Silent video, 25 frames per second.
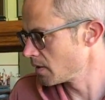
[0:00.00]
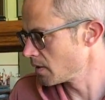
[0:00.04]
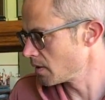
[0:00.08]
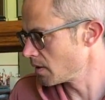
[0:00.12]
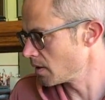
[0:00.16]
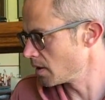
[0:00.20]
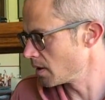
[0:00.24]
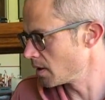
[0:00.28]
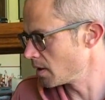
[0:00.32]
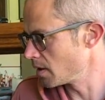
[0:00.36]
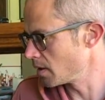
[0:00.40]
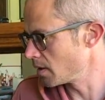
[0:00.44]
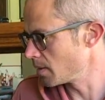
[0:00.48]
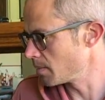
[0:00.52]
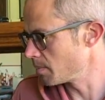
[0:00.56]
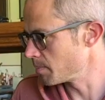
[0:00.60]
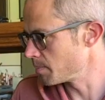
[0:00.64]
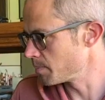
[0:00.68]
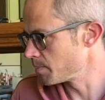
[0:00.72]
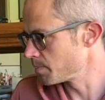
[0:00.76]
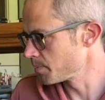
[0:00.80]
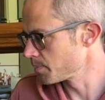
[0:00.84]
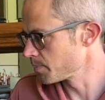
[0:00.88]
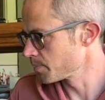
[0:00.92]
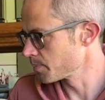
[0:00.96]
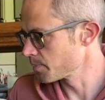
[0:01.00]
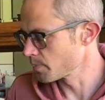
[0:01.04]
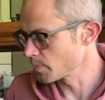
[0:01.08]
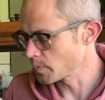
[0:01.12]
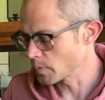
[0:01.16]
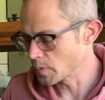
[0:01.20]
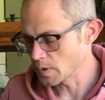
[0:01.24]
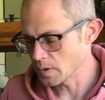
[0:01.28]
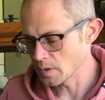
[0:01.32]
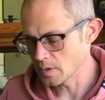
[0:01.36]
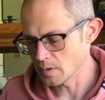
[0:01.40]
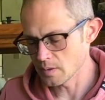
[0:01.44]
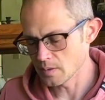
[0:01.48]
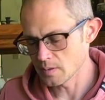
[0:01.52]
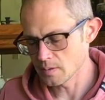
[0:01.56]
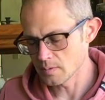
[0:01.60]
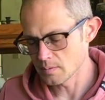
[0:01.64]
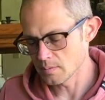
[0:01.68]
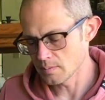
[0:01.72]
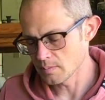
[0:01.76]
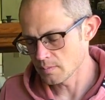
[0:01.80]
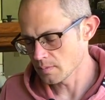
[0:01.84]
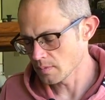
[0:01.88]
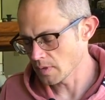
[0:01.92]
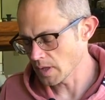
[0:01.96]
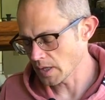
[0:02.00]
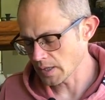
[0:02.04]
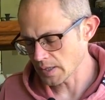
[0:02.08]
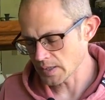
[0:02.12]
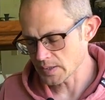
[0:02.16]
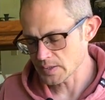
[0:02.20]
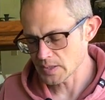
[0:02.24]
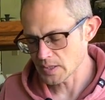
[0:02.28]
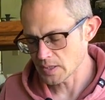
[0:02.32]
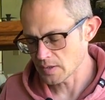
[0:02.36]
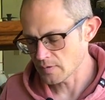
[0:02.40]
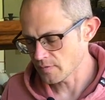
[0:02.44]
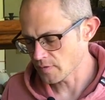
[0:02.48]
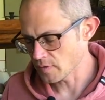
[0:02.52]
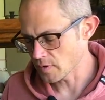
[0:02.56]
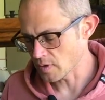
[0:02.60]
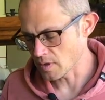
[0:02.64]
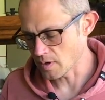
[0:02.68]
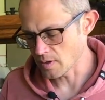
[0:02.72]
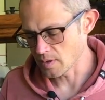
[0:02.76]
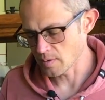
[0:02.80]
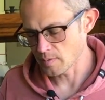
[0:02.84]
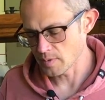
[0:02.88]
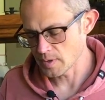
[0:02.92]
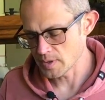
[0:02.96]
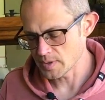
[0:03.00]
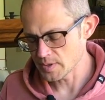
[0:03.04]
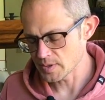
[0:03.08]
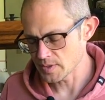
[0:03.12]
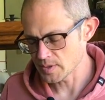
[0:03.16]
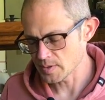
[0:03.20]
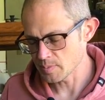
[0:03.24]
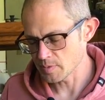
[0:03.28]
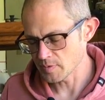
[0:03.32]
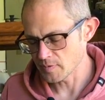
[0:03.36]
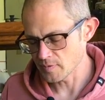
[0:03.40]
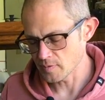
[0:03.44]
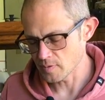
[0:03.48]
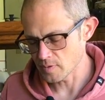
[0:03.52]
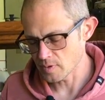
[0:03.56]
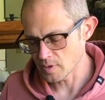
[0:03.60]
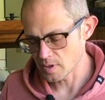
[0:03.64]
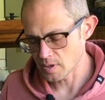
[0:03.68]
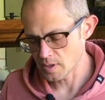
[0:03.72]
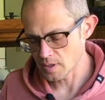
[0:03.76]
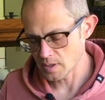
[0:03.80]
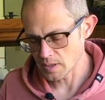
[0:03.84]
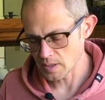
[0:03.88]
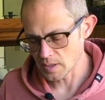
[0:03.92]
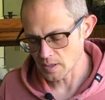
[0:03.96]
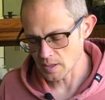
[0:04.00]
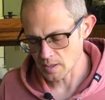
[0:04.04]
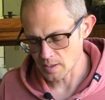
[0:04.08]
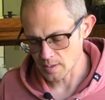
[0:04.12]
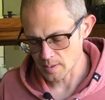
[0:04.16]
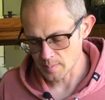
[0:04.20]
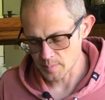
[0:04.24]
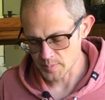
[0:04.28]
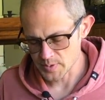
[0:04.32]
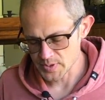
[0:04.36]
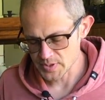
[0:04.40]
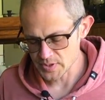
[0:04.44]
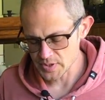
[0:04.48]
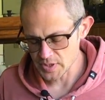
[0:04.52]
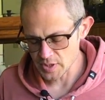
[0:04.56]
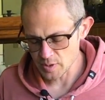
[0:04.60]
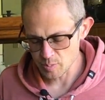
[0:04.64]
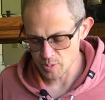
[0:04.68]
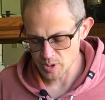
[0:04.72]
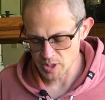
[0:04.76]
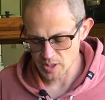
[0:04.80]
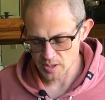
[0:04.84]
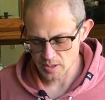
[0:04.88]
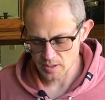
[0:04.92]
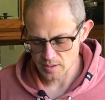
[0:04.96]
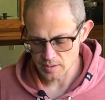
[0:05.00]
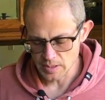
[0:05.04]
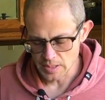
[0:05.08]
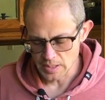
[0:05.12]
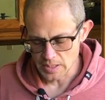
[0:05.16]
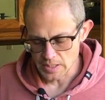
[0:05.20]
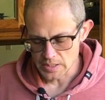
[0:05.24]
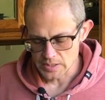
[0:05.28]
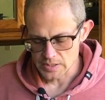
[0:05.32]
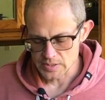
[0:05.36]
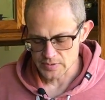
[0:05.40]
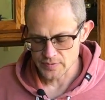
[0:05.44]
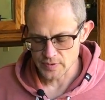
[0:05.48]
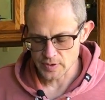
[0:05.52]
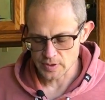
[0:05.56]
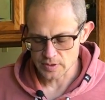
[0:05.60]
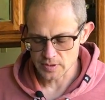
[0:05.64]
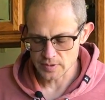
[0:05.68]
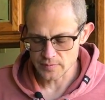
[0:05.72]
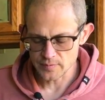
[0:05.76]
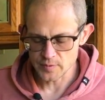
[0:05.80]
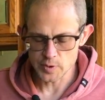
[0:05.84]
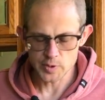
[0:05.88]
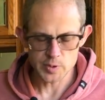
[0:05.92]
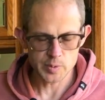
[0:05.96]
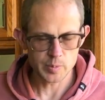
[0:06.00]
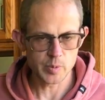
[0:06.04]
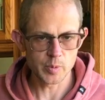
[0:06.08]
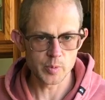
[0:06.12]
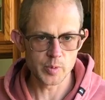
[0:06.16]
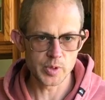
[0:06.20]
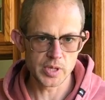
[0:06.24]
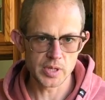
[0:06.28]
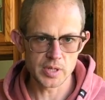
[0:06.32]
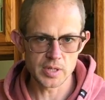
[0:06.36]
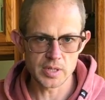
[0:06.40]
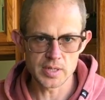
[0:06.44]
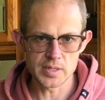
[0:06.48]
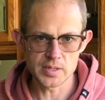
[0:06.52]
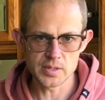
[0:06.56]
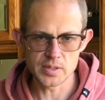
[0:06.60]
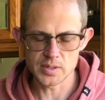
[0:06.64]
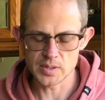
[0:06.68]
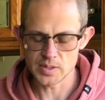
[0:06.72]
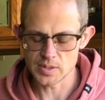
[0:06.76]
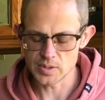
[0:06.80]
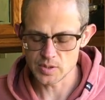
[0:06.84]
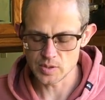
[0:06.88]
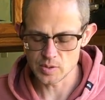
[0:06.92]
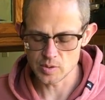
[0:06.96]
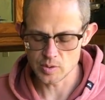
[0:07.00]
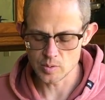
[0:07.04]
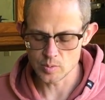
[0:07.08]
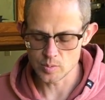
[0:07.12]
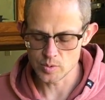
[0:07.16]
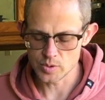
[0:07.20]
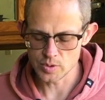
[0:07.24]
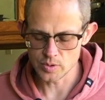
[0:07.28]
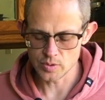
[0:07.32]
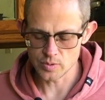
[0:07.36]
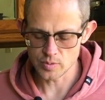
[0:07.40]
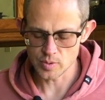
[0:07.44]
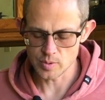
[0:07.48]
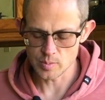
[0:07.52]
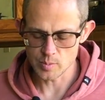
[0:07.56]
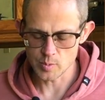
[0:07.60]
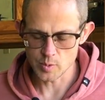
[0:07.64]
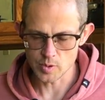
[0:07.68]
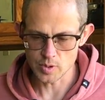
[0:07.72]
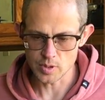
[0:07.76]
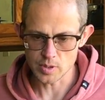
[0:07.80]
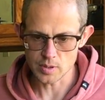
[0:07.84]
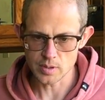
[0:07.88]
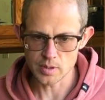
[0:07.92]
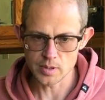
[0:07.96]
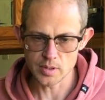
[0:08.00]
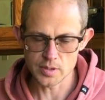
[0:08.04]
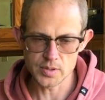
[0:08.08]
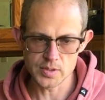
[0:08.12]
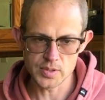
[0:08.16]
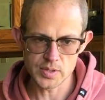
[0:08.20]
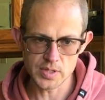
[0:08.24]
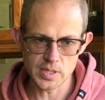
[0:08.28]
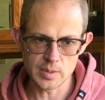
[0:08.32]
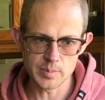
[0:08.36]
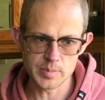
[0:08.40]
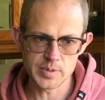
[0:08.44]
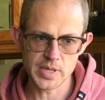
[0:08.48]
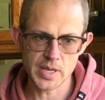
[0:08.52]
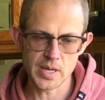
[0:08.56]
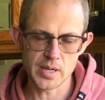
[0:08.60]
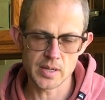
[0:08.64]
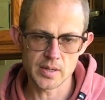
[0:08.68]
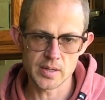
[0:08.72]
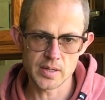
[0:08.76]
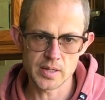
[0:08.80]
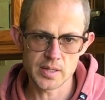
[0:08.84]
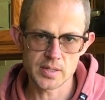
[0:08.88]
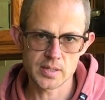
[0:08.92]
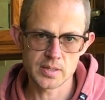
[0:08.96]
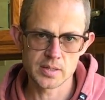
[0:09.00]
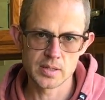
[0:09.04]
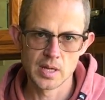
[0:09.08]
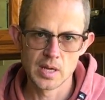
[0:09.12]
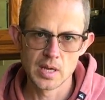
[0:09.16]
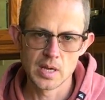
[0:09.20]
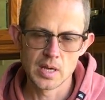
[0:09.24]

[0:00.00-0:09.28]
Like I said, for all the reasons before. Steeping, it's fairly infusible. We could easily do 2-3 more good steeps out of this.